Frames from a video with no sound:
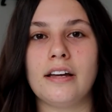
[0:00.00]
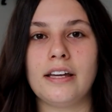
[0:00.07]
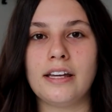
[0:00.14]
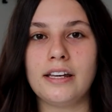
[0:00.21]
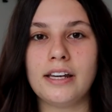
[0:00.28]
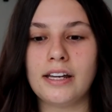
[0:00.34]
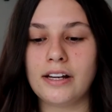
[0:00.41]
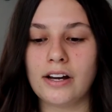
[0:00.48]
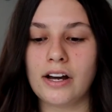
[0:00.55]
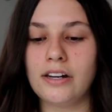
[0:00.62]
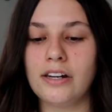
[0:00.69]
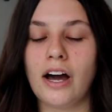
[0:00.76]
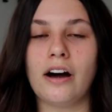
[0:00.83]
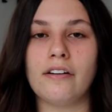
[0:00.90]
eating
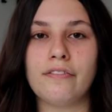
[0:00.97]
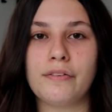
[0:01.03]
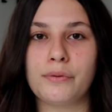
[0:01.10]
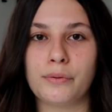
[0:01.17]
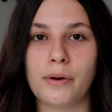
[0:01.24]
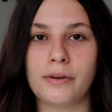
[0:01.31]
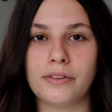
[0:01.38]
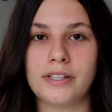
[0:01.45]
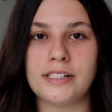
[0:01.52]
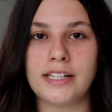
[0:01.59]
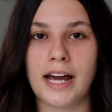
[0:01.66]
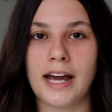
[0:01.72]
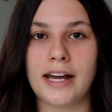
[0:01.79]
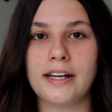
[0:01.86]
enough throughout the
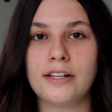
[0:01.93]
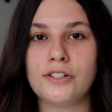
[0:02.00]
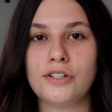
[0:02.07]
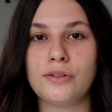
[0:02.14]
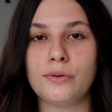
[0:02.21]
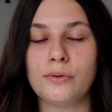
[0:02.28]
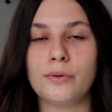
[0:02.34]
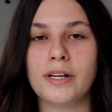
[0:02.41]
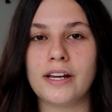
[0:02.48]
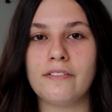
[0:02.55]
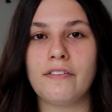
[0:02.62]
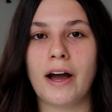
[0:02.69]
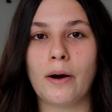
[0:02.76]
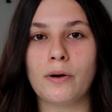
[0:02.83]
day to
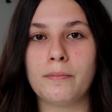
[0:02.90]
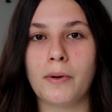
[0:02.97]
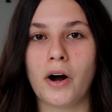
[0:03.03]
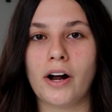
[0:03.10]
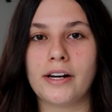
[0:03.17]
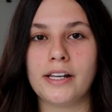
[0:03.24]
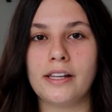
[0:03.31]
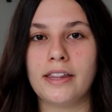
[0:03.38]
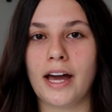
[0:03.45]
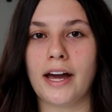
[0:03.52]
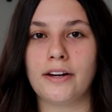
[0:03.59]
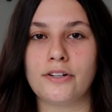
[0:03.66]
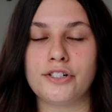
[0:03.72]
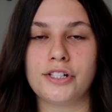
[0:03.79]
give our body the
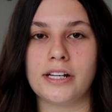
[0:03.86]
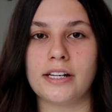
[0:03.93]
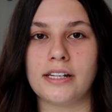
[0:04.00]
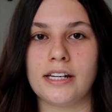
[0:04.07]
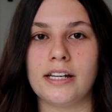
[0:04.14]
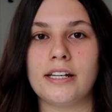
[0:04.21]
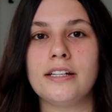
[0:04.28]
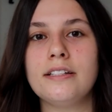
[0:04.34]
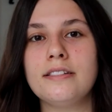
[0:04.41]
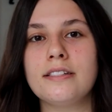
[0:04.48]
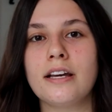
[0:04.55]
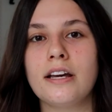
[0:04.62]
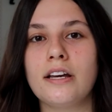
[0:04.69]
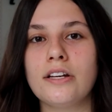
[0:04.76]
energy it
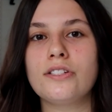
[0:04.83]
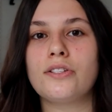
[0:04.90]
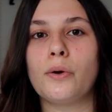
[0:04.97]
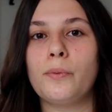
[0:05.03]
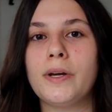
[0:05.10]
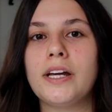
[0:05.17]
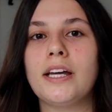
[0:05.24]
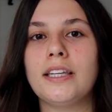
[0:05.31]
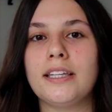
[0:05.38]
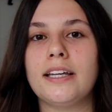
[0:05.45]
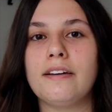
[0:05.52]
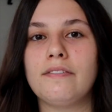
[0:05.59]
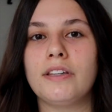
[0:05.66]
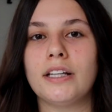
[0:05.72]
needs so we can
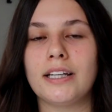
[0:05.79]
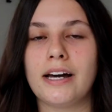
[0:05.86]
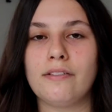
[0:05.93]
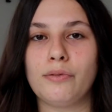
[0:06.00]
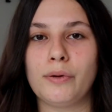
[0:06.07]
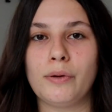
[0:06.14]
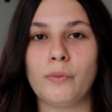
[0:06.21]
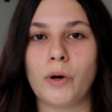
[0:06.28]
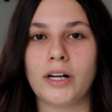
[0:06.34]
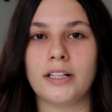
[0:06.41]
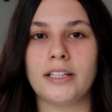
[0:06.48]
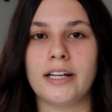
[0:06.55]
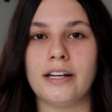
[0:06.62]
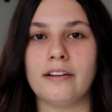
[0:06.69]
live the life we want
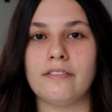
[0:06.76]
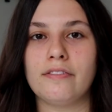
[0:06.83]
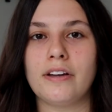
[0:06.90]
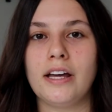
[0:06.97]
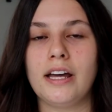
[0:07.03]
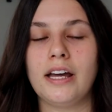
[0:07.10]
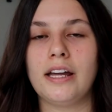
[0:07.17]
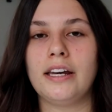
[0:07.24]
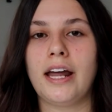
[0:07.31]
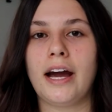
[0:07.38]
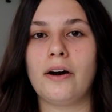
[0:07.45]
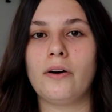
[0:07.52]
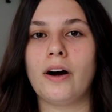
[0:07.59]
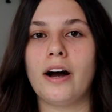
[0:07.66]
to live.
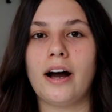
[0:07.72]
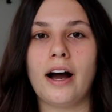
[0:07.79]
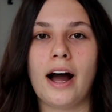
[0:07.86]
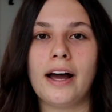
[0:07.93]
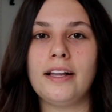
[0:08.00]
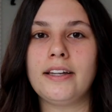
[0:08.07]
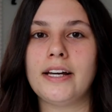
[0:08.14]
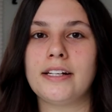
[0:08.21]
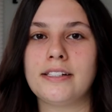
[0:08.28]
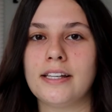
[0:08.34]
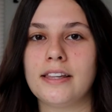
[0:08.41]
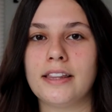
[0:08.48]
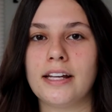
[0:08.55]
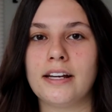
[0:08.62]
Now, I like
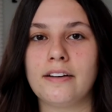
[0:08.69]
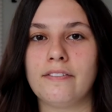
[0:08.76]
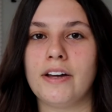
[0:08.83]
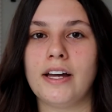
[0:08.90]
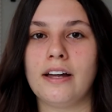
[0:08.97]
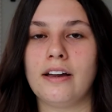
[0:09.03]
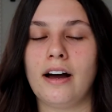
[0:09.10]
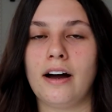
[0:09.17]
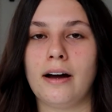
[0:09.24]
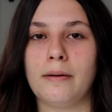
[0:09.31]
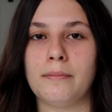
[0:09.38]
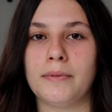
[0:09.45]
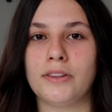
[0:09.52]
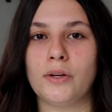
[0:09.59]
to think of it
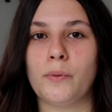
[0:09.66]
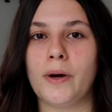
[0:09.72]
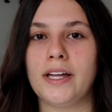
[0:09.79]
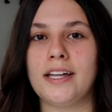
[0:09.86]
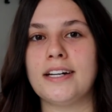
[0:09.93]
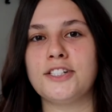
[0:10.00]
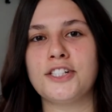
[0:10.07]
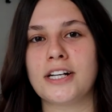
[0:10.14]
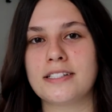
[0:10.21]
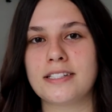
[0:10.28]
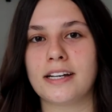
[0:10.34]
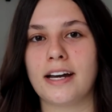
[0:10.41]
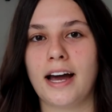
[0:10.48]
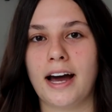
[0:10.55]
um, the way that
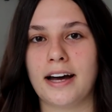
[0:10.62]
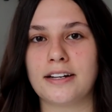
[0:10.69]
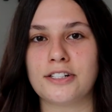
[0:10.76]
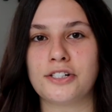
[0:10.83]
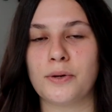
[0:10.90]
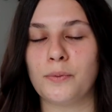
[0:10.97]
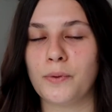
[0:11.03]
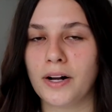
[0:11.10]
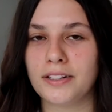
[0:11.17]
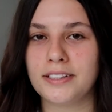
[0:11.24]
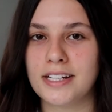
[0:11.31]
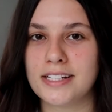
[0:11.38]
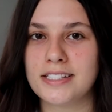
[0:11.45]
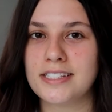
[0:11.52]
Jessica Ash
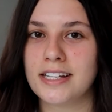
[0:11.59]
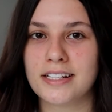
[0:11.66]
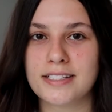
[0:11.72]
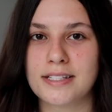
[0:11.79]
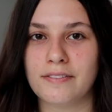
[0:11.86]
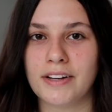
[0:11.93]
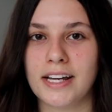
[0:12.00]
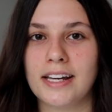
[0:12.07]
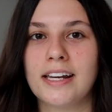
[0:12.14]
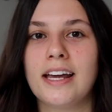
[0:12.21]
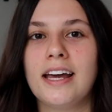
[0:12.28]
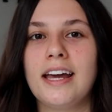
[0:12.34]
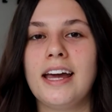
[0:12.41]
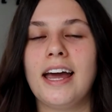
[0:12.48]
Wellness thinks of it,
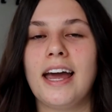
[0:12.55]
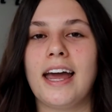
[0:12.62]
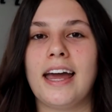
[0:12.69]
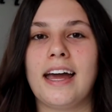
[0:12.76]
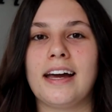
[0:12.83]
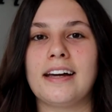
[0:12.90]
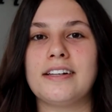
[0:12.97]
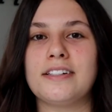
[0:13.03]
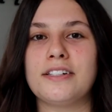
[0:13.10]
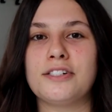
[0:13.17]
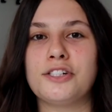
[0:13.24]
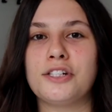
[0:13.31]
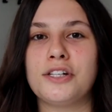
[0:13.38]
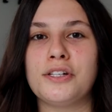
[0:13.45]

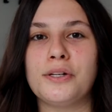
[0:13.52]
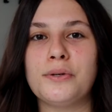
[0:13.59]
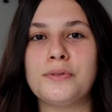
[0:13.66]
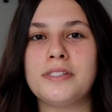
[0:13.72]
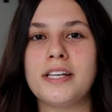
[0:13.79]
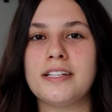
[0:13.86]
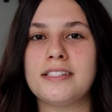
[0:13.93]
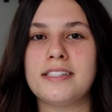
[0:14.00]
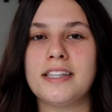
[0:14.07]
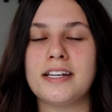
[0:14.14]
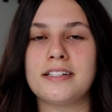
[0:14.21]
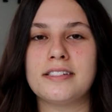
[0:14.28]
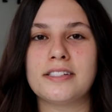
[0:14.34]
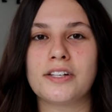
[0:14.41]
and she uses
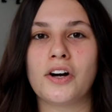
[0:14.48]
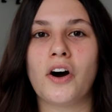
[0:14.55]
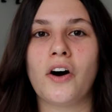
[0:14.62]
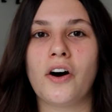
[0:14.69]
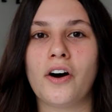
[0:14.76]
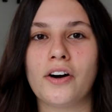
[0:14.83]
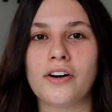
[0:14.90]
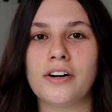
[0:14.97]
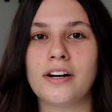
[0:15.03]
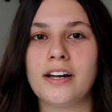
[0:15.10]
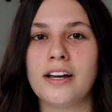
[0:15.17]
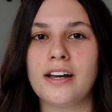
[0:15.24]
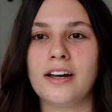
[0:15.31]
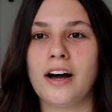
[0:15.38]
this
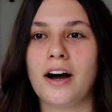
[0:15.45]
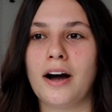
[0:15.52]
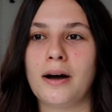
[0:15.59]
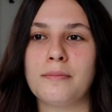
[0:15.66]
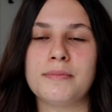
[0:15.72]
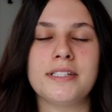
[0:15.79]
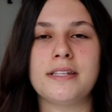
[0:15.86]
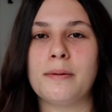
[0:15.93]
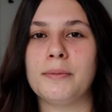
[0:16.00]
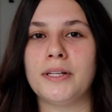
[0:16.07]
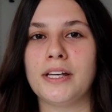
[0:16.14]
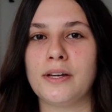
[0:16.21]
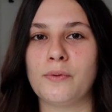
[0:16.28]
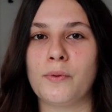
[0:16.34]
car um,
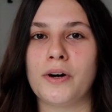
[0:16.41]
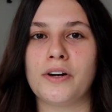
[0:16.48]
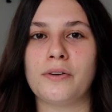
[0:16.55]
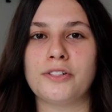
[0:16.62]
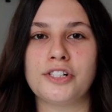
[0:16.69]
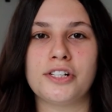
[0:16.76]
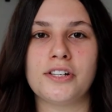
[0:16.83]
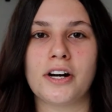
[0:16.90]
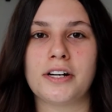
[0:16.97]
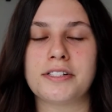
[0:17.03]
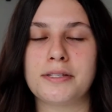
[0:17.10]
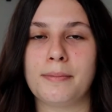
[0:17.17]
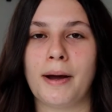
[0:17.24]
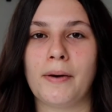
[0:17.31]
simile where she
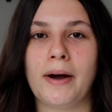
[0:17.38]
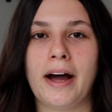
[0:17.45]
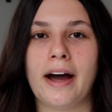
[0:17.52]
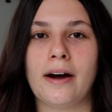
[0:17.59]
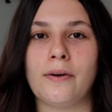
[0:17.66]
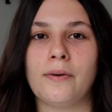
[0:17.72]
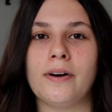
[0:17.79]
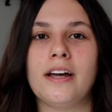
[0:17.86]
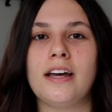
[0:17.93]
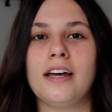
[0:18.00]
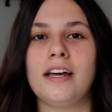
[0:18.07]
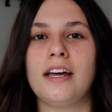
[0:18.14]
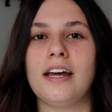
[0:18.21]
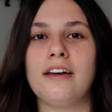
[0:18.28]
talks about how
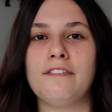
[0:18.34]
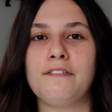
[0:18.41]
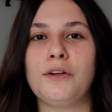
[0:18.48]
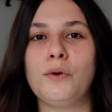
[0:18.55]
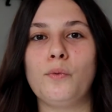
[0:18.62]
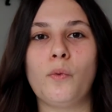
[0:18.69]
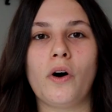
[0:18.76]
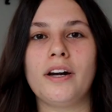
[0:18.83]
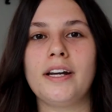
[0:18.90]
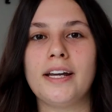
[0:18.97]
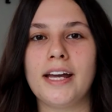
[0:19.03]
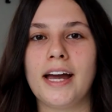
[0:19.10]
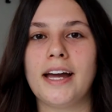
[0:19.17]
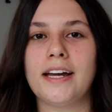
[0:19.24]
if you want to
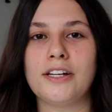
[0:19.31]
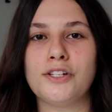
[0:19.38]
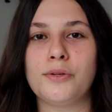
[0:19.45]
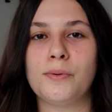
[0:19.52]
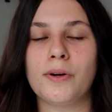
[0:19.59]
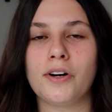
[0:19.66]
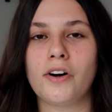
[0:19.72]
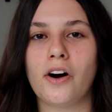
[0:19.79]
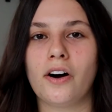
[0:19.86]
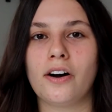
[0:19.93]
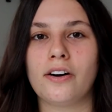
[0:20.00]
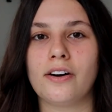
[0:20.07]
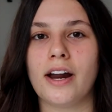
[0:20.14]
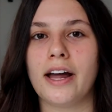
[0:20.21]
get into a
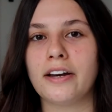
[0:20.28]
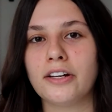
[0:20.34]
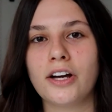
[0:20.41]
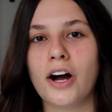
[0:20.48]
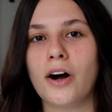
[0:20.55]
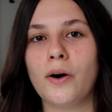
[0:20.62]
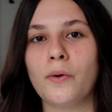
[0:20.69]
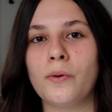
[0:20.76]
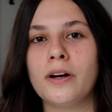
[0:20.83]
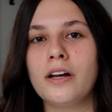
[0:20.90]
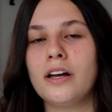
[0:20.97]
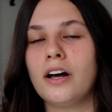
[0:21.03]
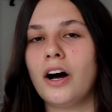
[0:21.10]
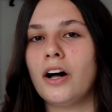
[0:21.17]
car and go
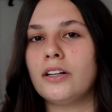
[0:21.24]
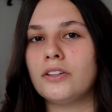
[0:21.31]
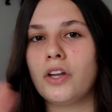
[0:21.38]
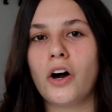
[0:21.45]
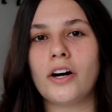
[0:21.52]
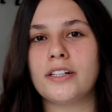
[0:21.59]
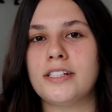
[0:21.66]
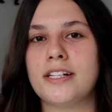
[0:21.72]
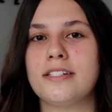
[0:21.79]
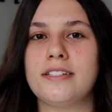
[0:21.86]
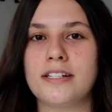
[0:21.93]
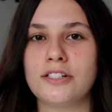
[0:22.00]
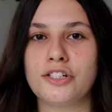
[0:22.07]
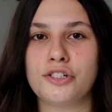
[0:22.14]
a long
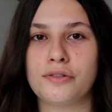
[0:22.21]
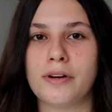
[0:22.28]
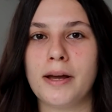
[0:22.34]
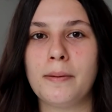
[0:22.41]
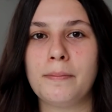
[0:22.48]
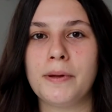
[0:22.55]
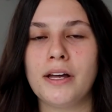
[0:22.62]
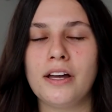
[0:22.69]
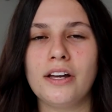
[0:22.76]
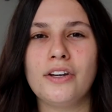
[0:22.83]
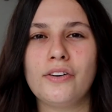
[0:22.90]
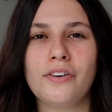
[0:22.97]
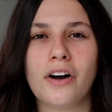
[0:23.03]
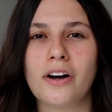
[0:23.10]
distance trip,
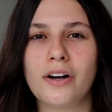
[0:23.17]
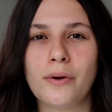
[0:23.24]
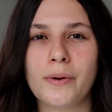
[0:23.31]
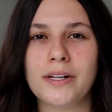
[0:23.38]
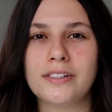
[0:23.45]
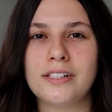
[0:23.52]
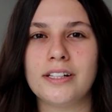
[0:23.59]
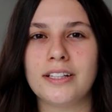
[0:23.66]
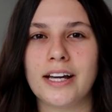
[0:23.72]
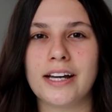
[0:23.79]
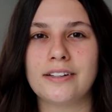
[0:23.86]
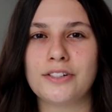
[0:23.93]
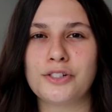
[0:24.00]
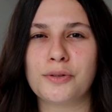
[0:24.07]
you're not going to
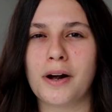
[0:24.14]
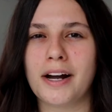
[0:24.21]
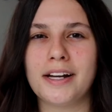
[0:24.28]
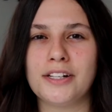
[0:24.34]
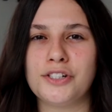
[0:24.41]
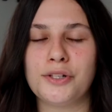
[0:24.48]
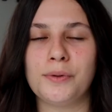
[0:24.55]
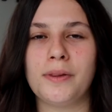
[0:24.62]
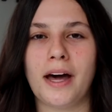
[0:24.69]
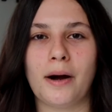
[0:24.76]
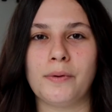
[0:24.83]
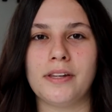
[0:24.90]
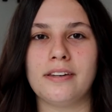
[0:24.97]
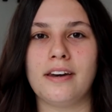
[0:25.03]
like try and do
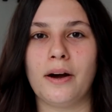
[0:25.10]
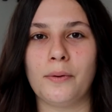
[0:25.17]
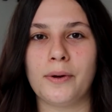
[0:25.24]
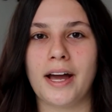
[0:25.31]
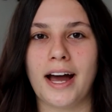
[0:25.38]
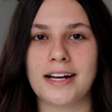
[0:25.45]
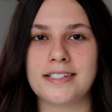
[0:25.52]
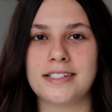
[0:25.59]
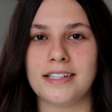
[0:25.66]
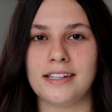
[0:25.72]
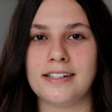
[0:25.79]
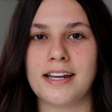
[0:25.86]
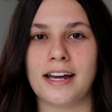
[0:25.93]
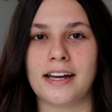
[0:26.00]
that with no gas in
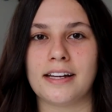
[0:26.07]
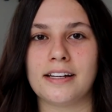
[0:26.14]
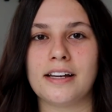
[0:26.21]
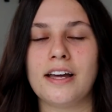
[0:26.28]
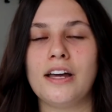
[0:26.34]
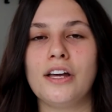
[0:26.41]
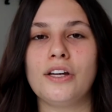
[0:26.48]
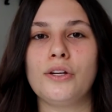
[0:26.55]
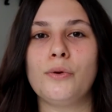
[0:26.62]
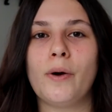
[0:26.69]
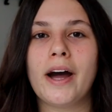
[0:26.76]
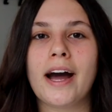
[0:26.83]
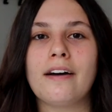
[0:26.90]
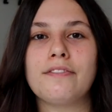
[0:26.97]
the tank. You
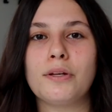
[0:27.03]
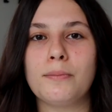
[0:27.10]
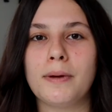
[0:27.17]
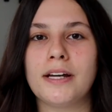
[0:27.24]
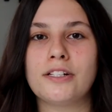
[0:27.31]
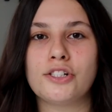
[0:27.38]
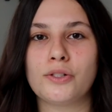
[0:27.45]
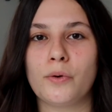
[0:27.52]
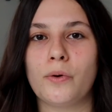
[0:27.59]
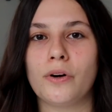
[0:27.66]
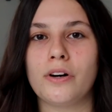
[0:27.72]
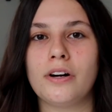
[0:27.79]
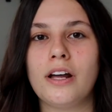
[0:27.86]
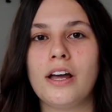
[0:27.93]
have to make
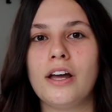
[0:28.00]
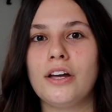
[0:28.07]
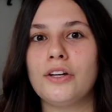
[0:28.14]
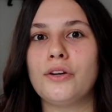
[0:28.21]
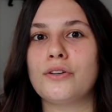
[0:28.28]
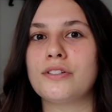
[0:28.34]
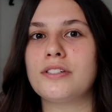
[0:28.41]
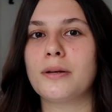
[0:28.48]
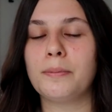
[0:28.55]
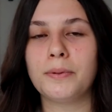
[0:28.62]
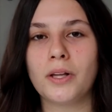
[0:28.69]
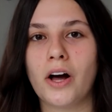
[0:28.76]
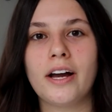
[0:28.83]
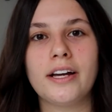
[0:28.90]
sure you're
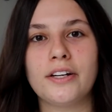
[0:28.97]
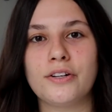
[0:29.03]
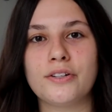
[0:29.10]
supplying